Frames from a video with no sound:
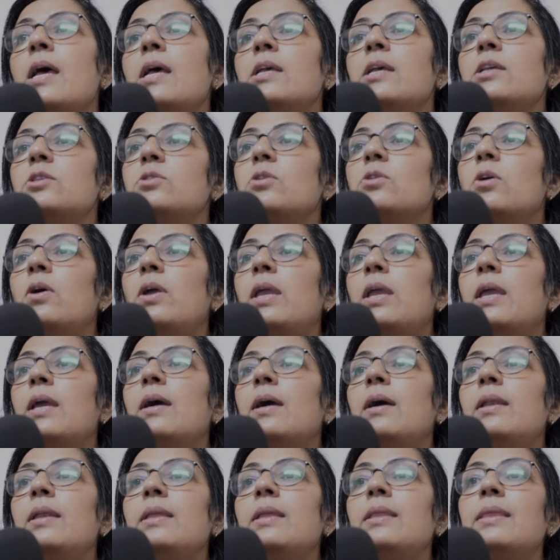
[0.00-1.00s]
So
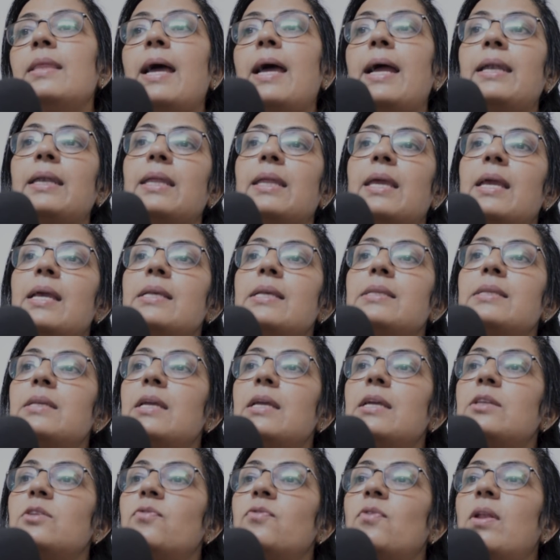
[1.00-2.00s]
here in that case,
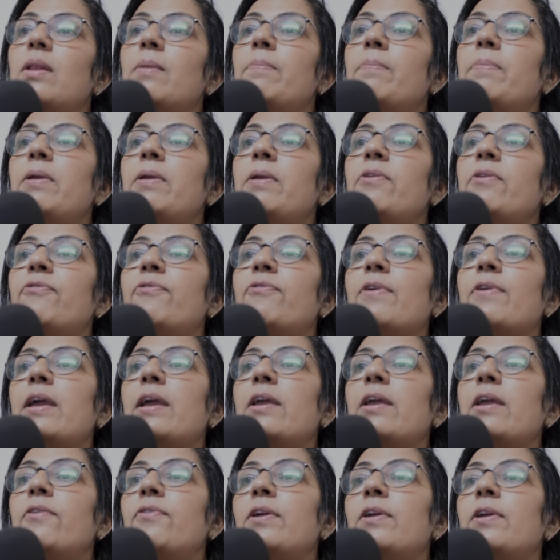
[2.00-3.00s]
it will be
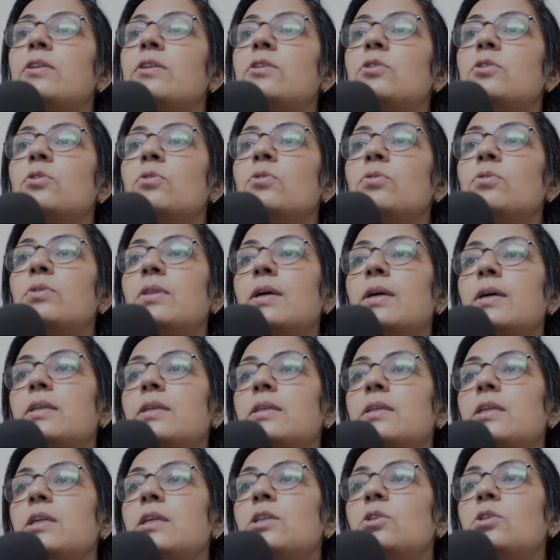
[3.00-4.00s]
5 into
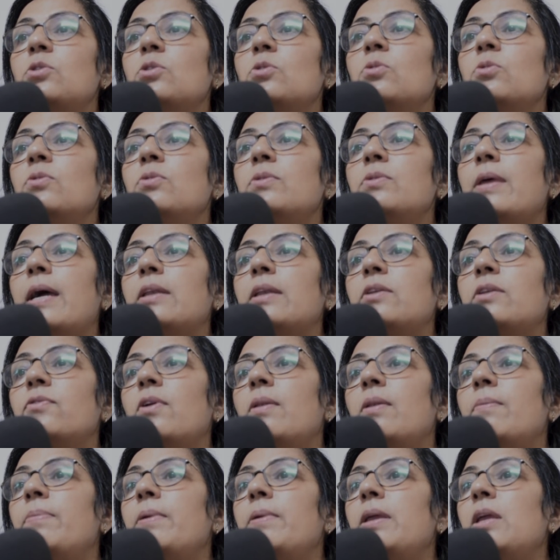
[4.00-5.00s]
32, that
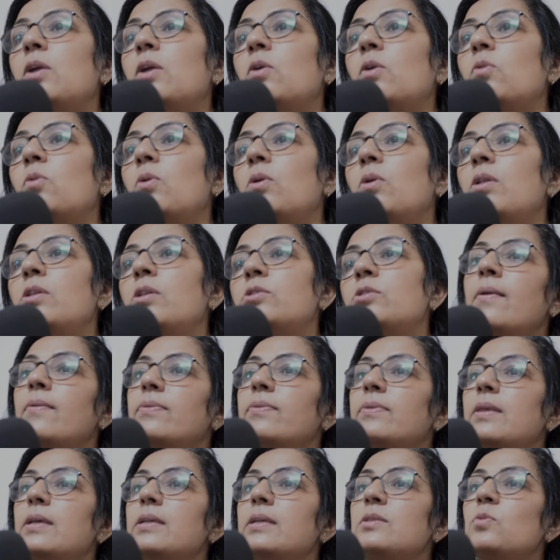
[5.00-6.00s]
will be equal to
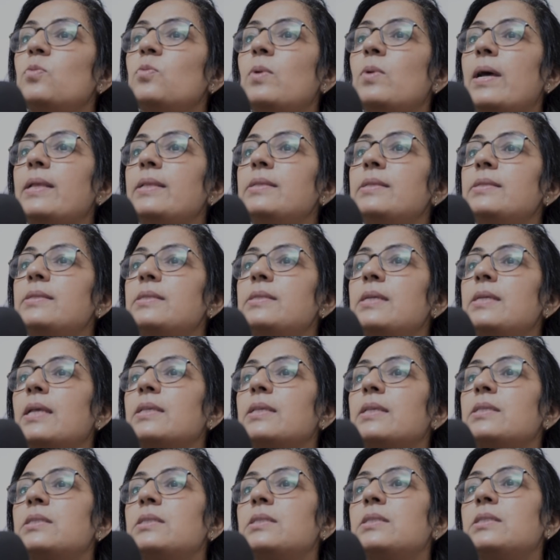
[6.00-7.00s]
this
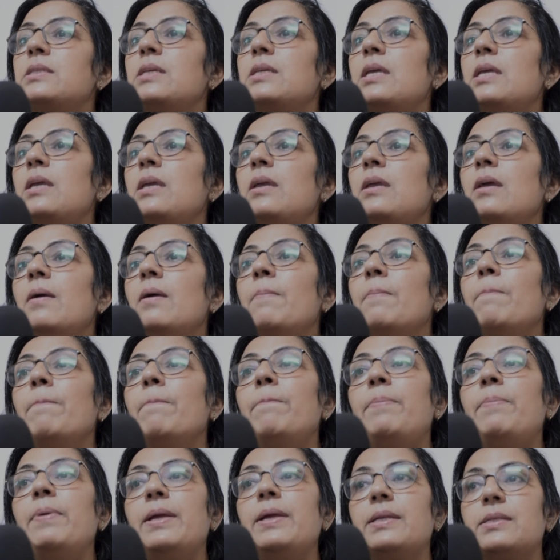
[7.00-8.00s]
160
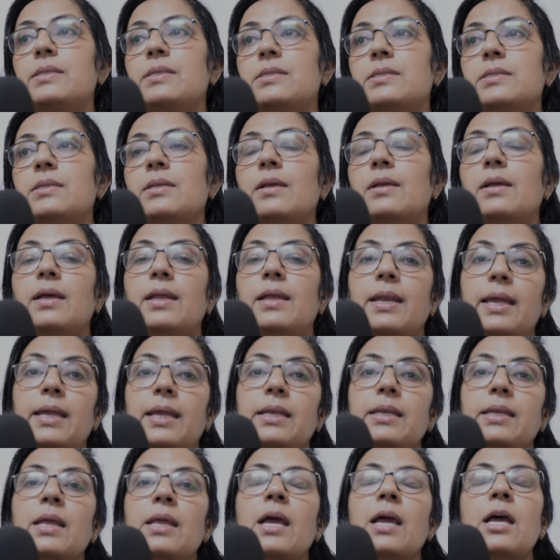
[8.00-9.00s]
bits, right?
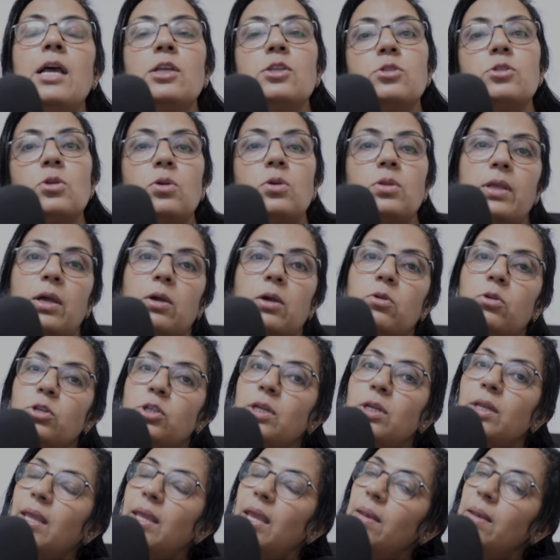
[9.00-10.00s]
So the
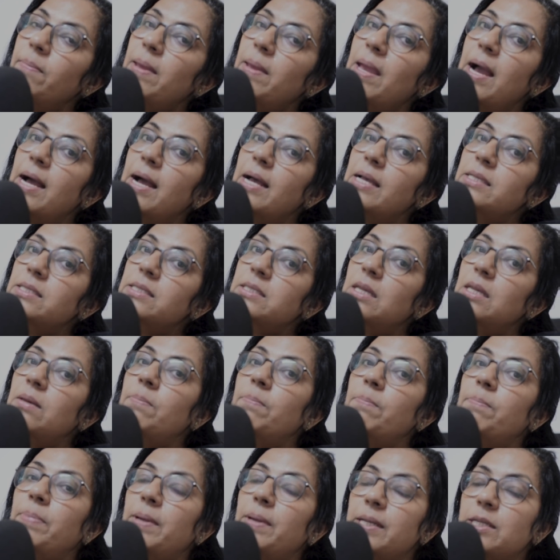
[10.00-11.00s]
question can be asked
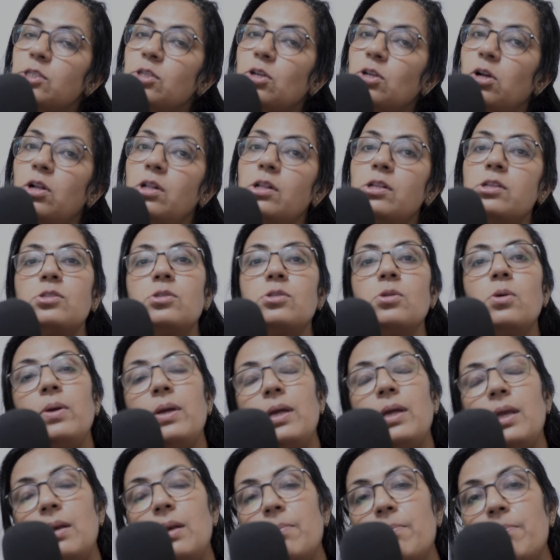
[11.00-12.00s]
in bits also,
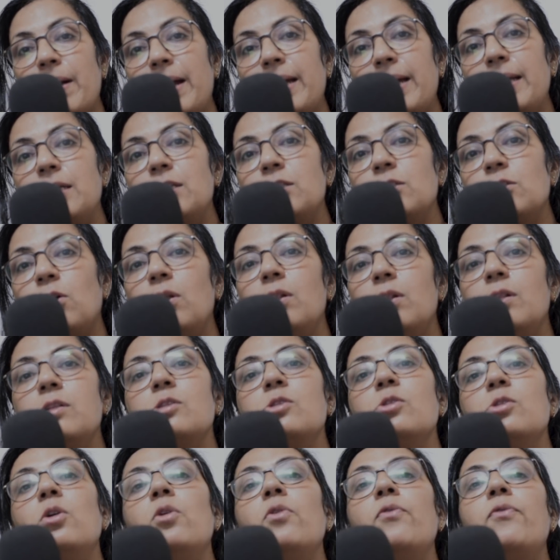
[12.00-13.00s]
in bytes
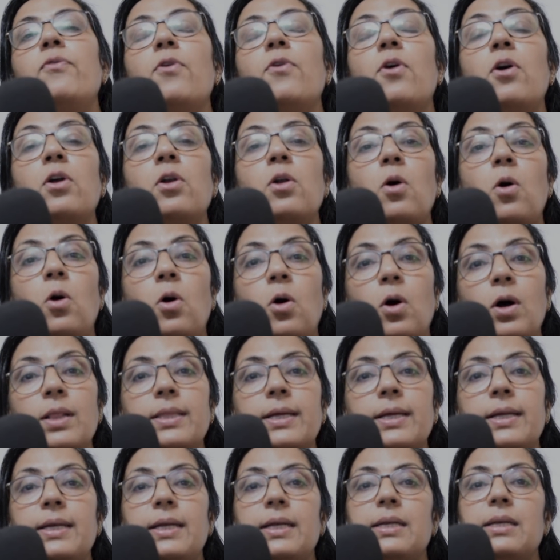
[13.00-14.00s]
also, for all
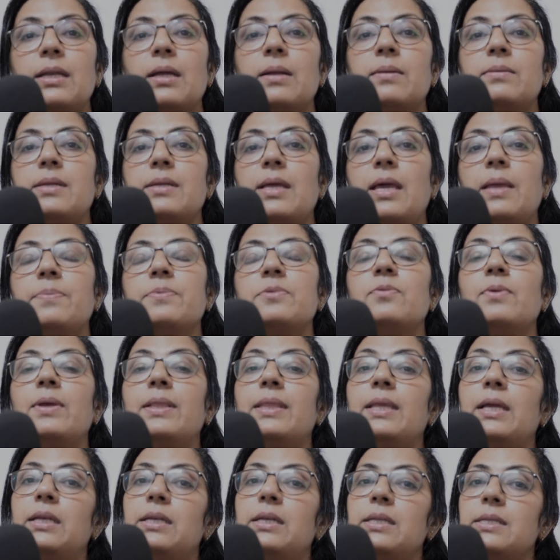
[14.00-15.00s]
the data types,
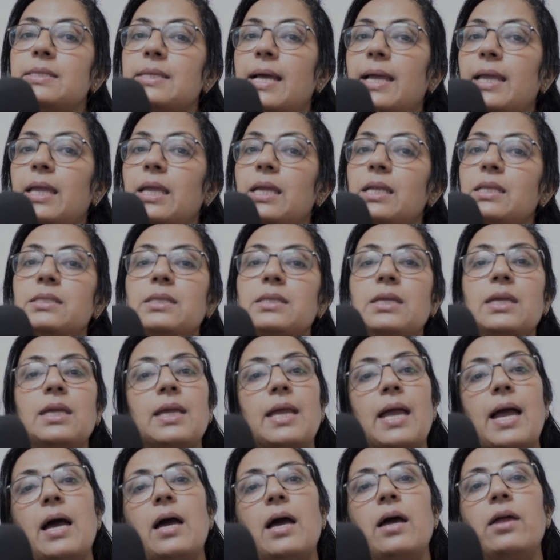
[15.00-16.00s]
whether it is int,
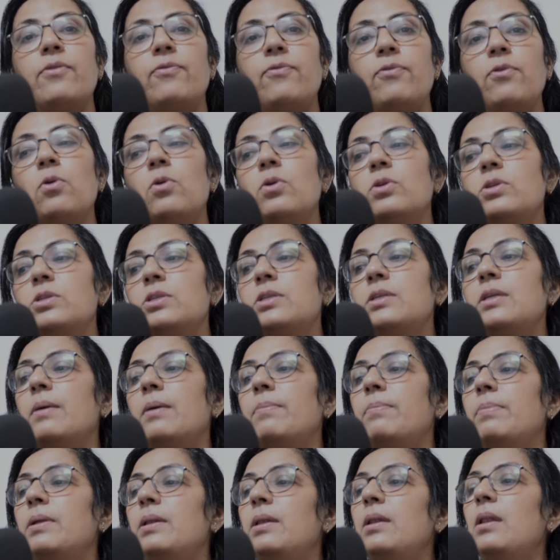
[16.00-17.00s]
char, float,
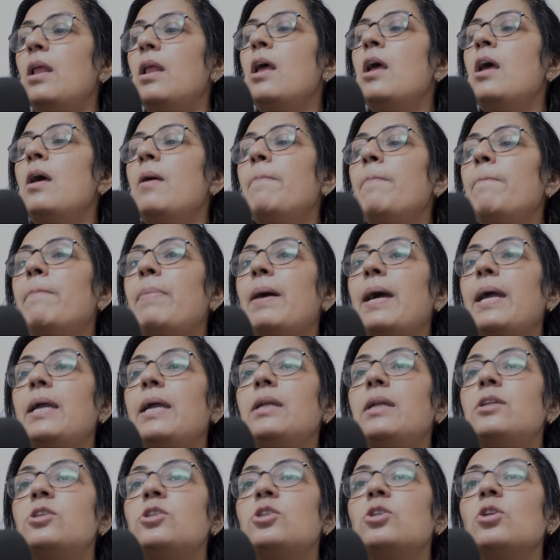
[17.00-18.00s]
double,
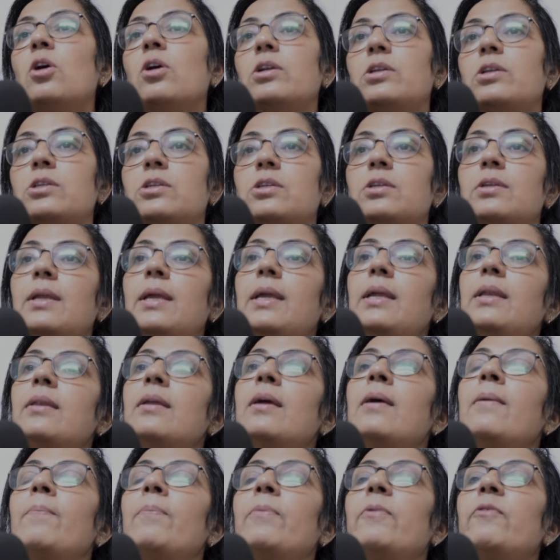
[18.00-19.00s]
byte, short, right?
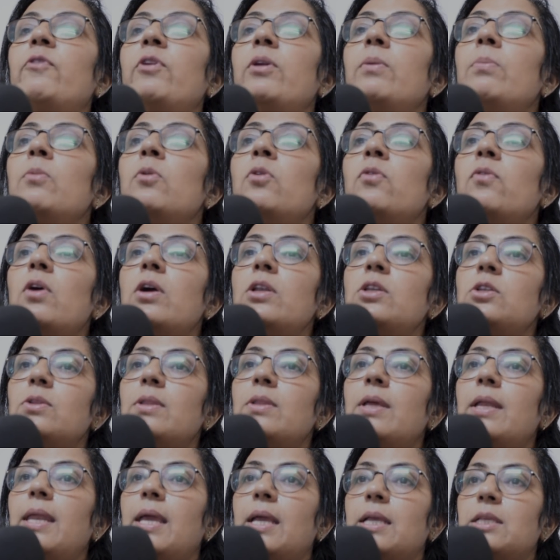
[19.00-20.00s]
We move on to
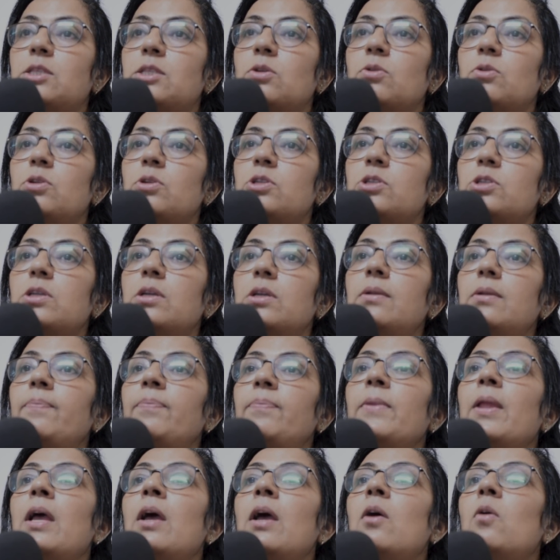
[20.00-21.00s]
the next question.
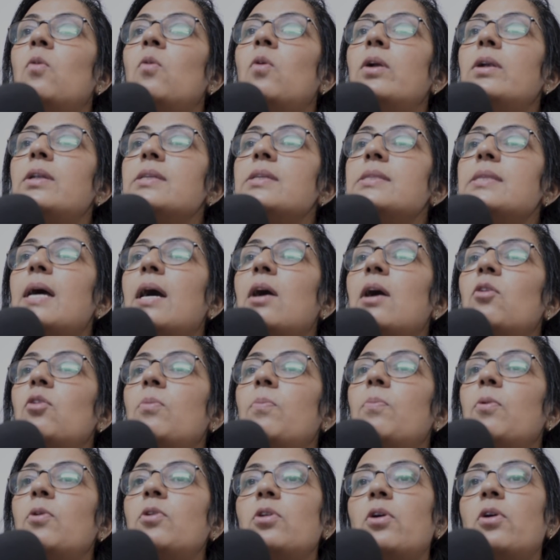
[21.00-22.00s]
What is the
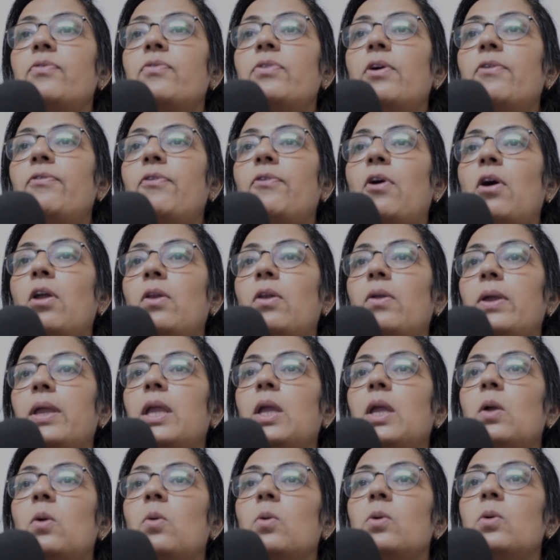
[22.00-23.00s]
output of the
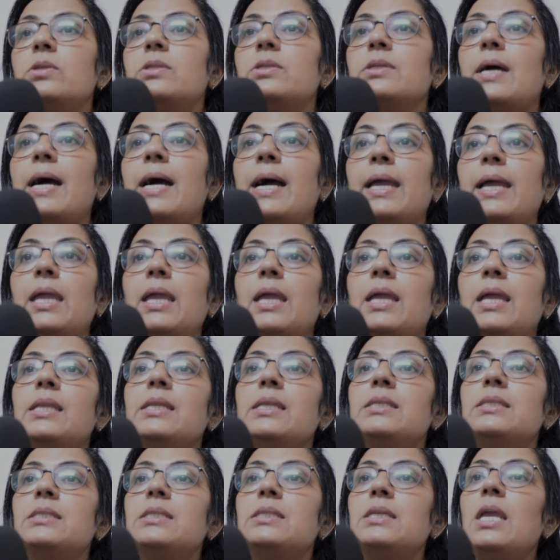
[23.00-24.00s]
following code?
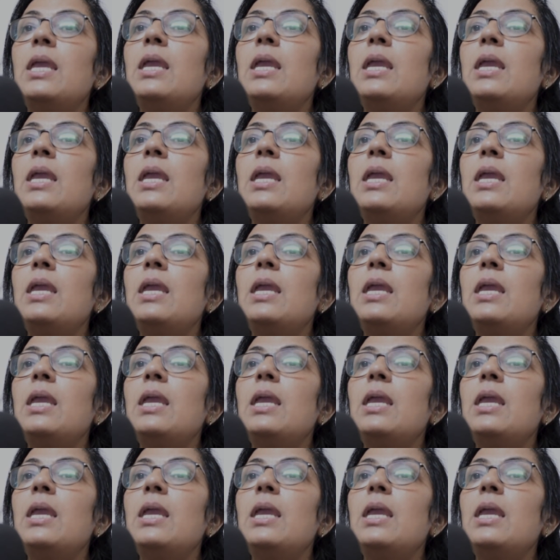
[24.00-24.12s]
Int